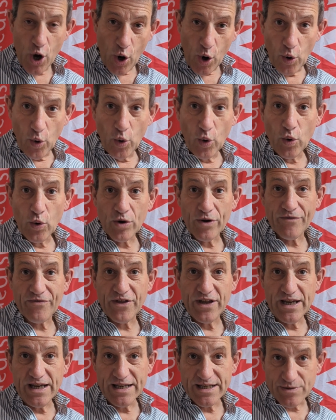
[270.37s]
all of
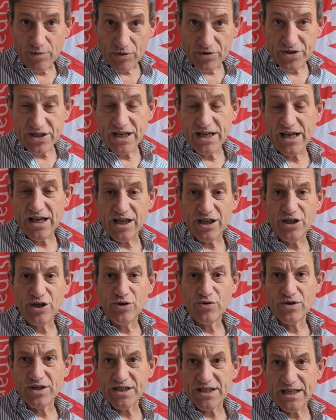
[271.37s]
these will seek
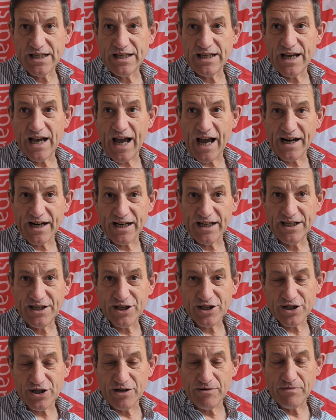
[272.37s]
unity and
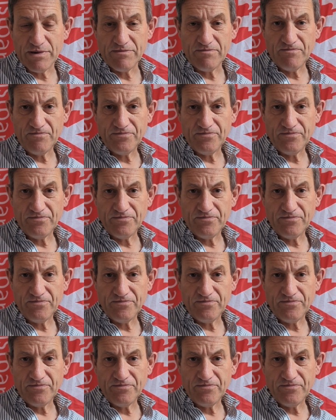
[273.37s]
leadership.